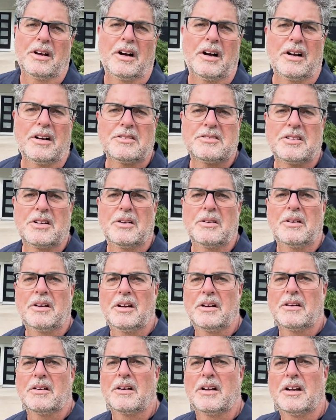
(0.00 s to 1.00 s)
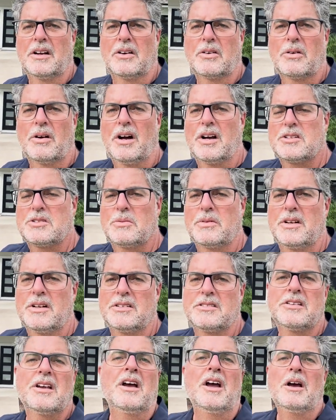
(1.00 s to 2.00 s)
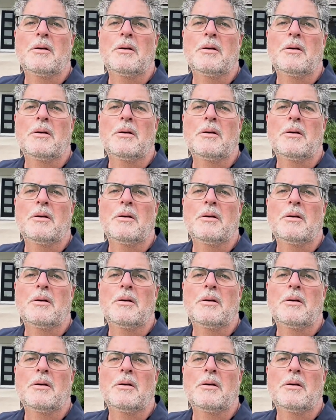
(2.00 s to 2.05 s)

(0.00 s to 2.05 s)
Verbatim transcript: also here in Crosswinds,